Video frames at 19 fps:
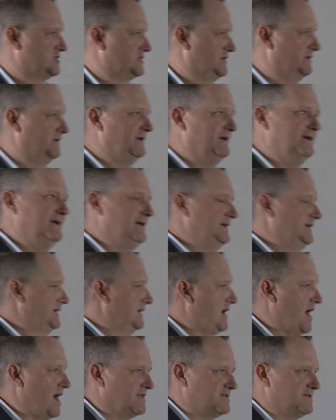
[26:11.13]
So
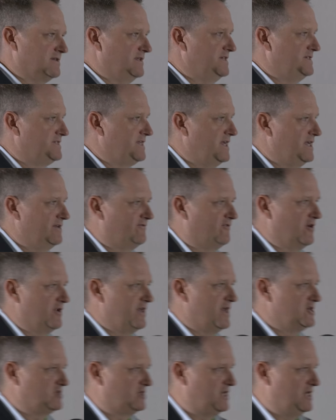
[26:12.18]
constantly staying in front
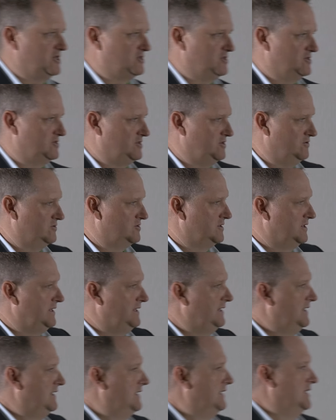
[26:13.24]
of the education is huge.
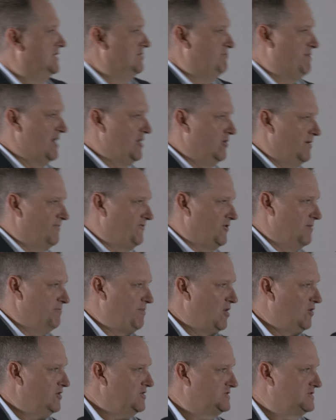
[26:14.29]
Better upfront
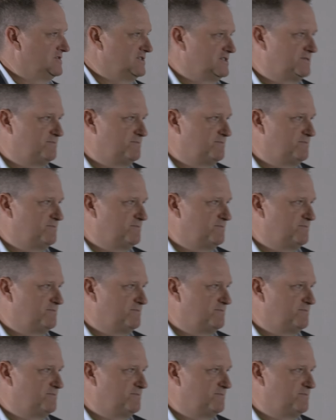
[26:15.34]
bonuses and